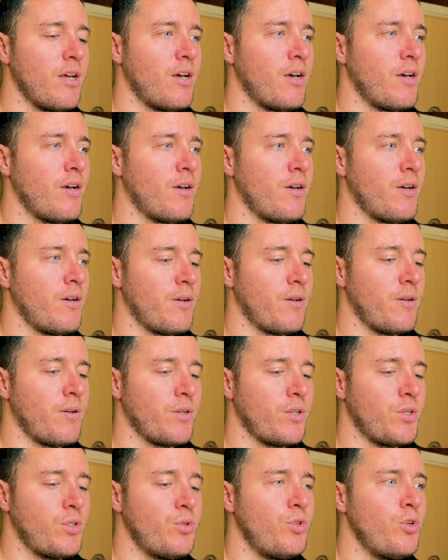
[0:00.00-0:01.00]

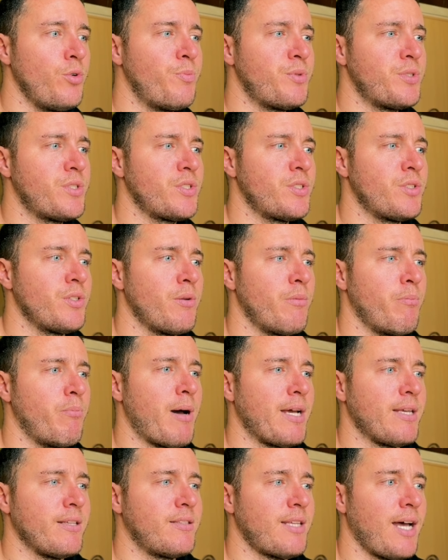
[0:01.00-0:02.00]
grouped
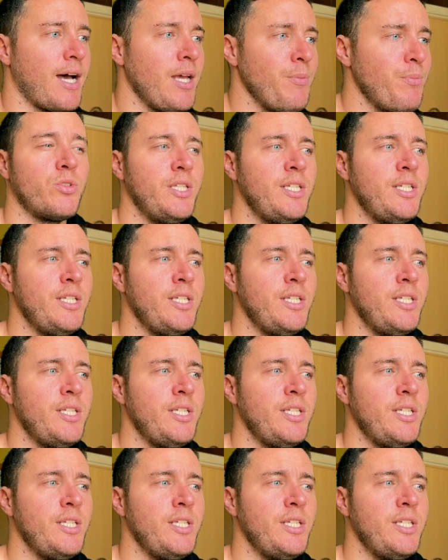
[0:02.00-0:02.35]
by type.